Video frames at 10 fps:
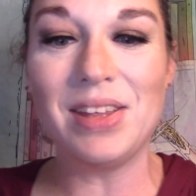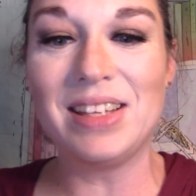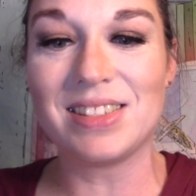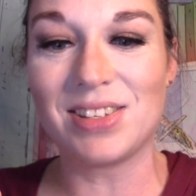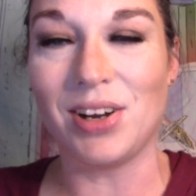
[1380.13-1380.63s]

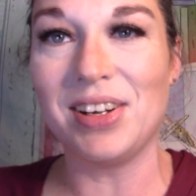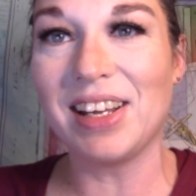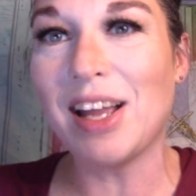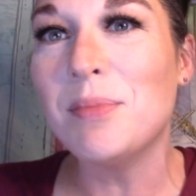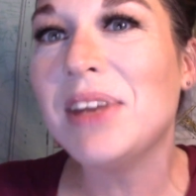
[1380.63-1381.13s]
it's starting to
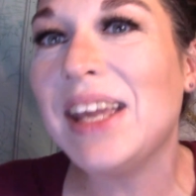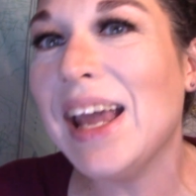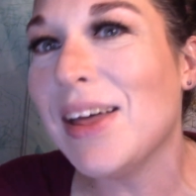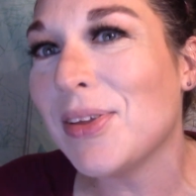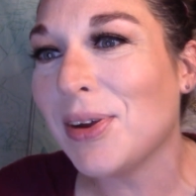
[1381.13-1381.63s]
come
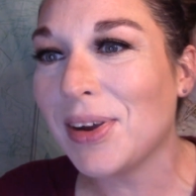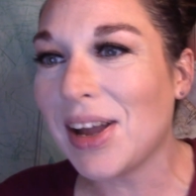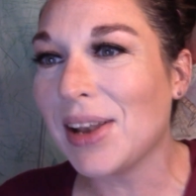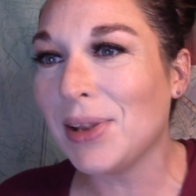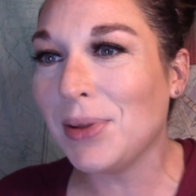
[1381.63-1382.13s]
together.
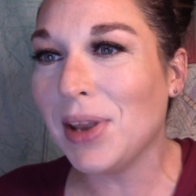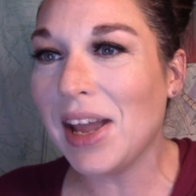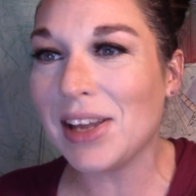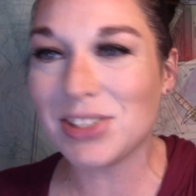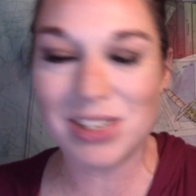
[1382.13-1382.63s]
Got a little lash